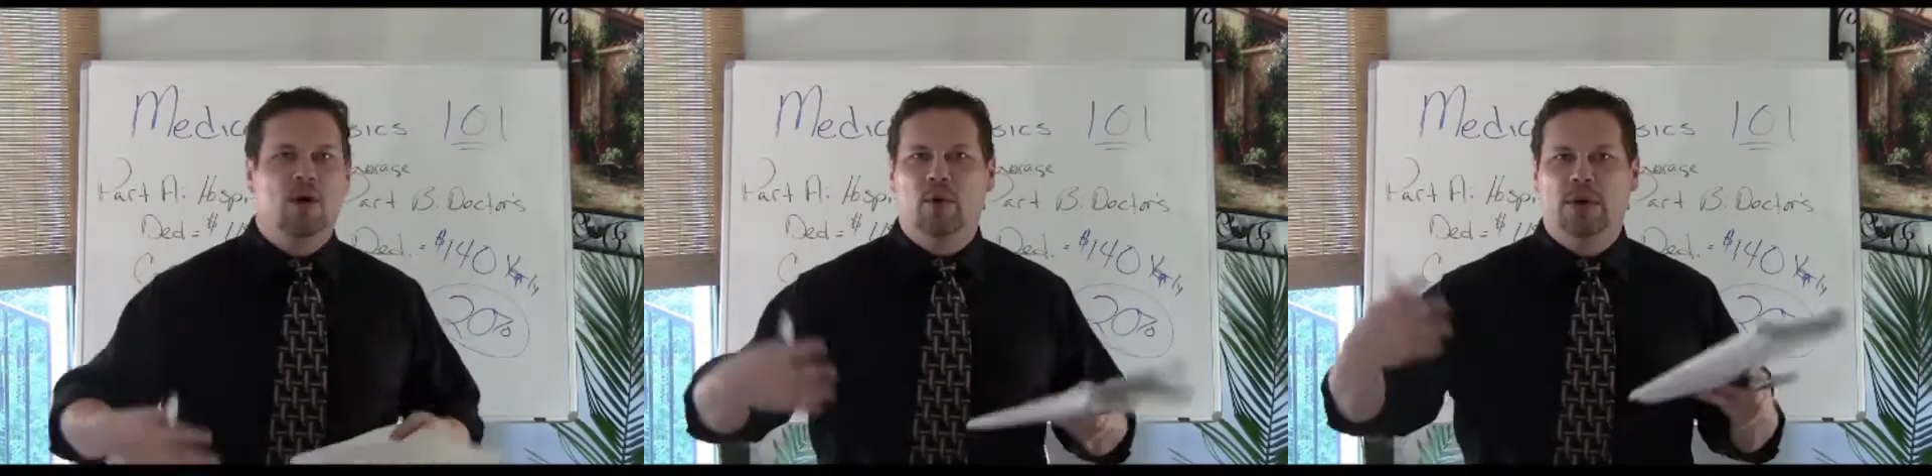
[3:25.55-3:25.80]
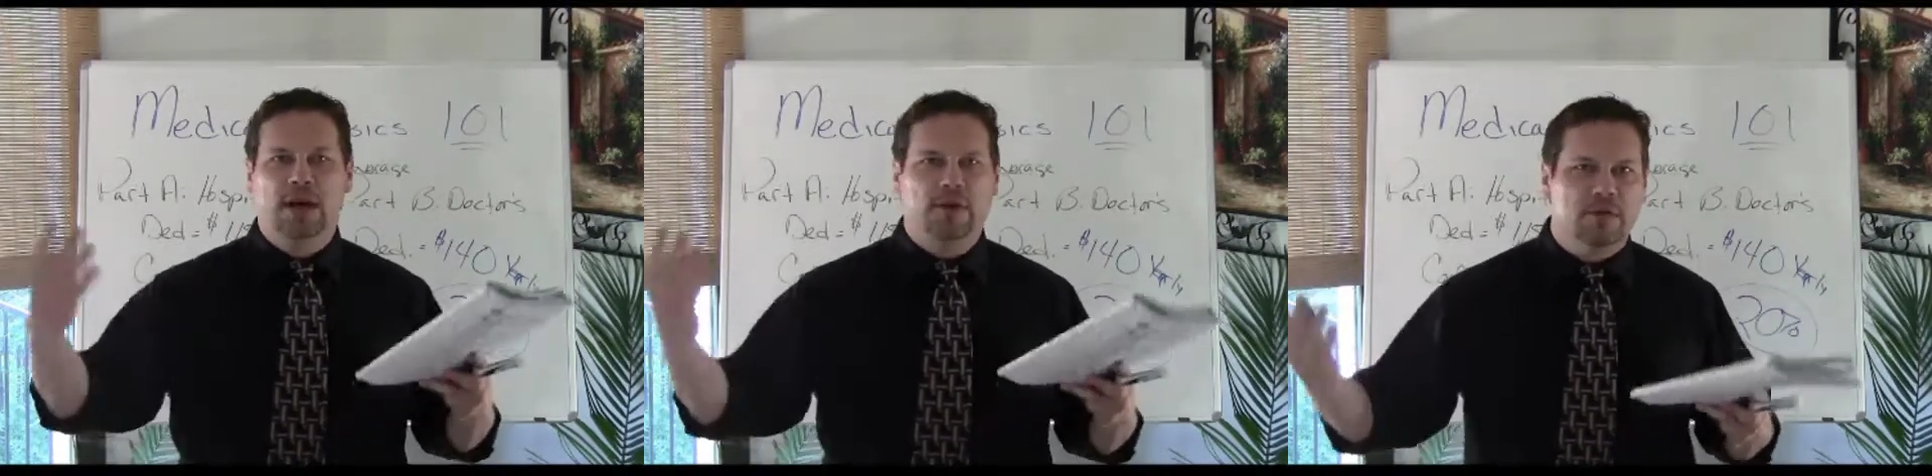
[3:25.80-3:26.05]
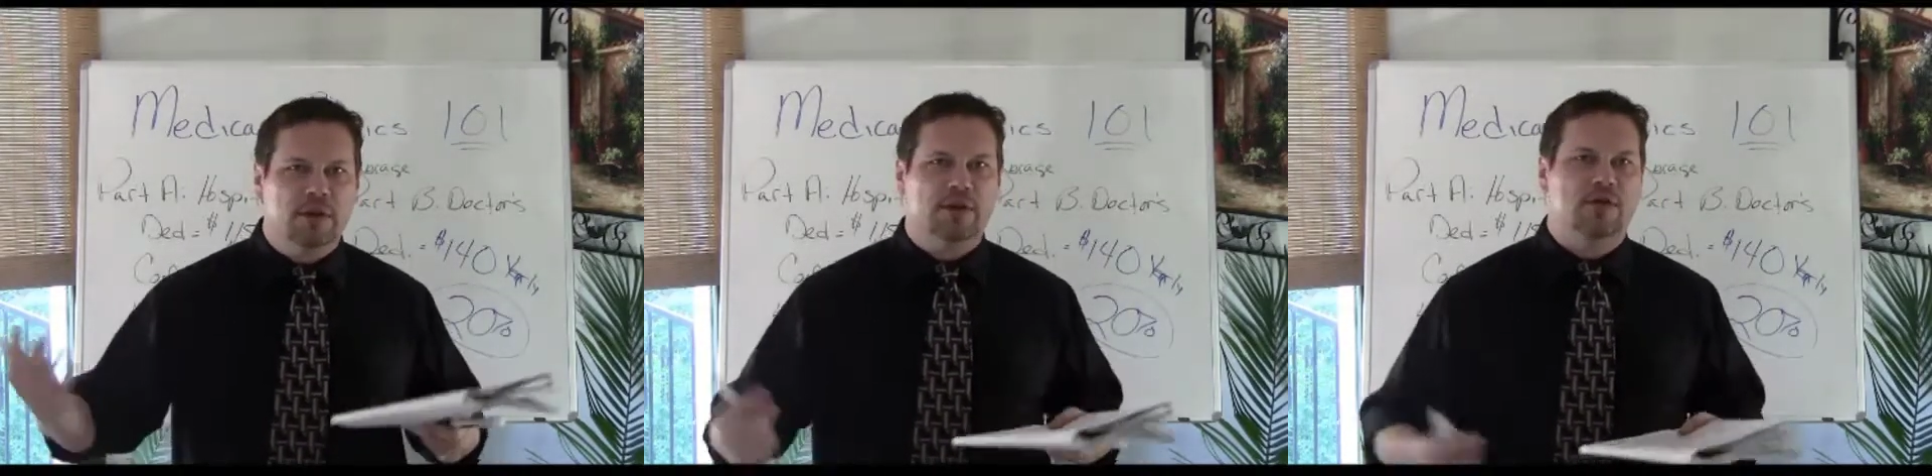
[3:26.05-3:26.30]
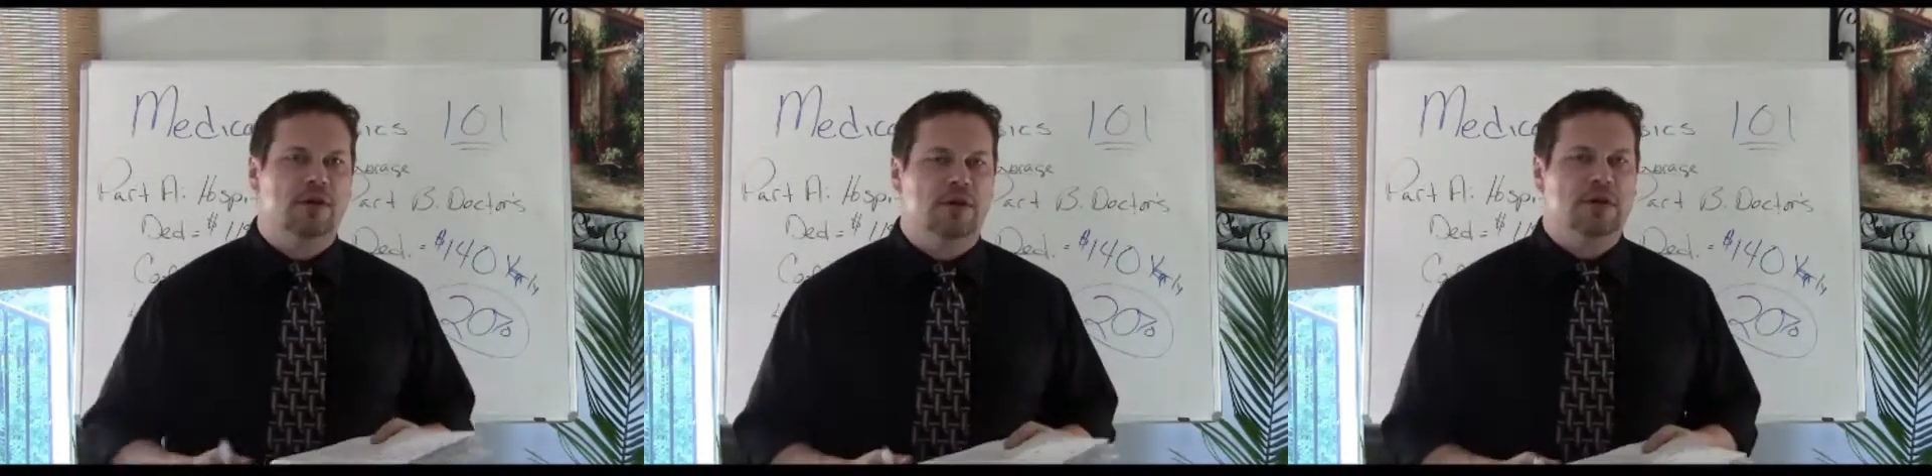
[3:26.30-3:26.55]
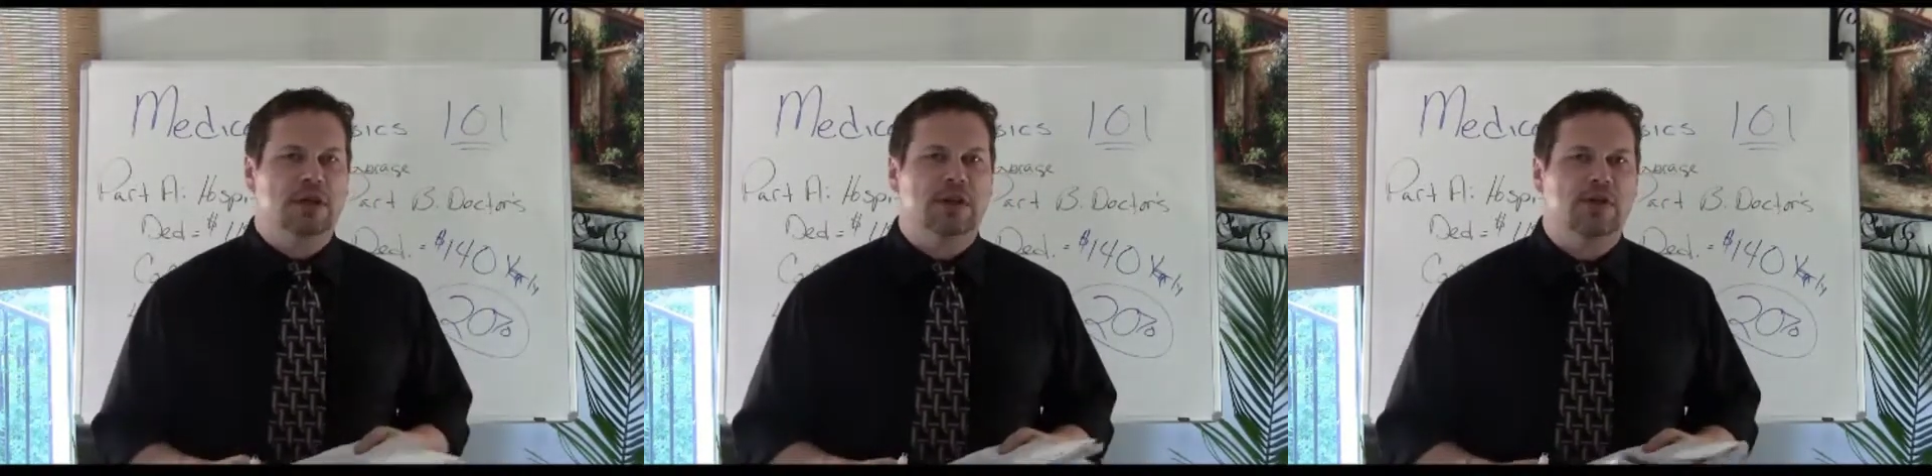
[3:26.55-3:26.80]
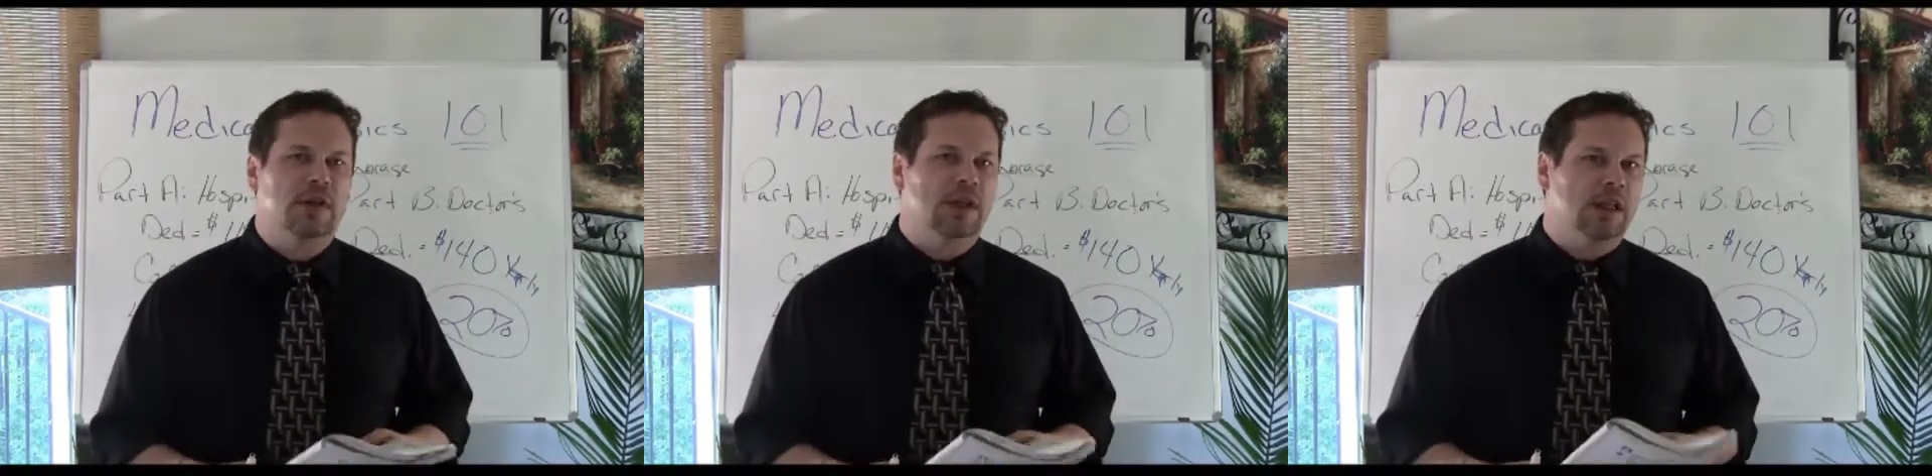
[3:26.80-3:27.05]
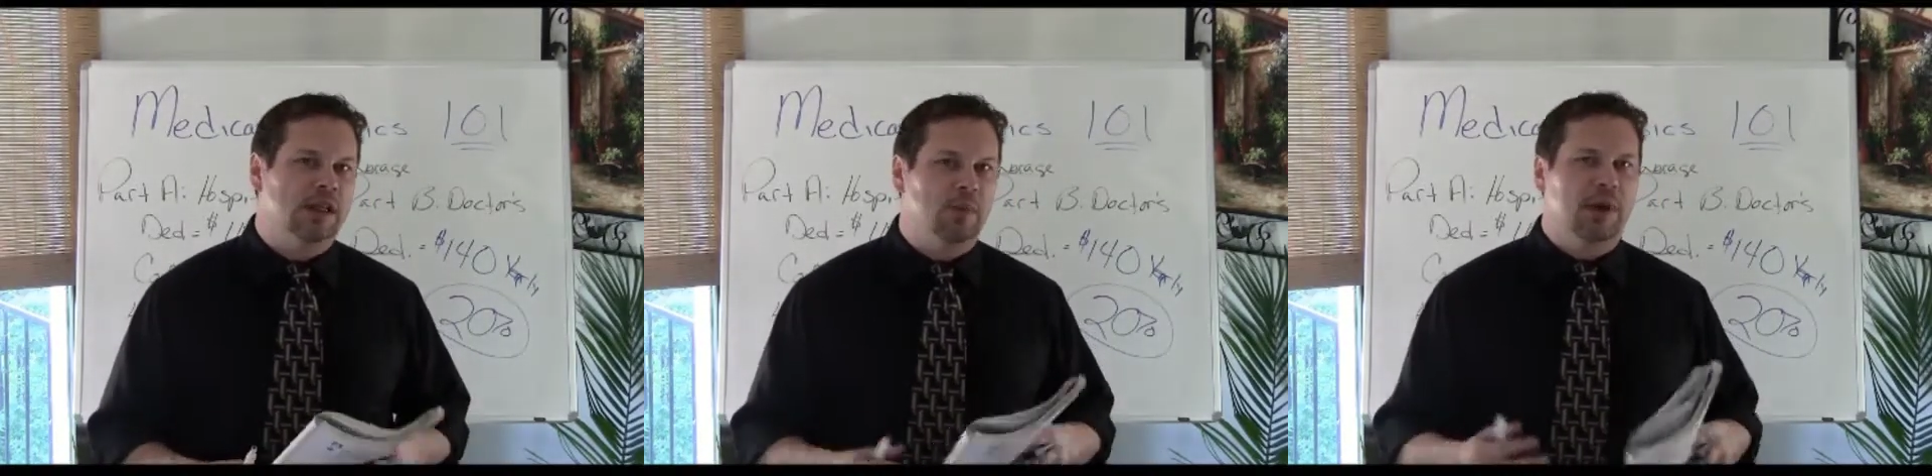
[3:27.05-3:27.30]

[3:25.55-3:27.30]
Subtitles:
whatever the surgeon is getting,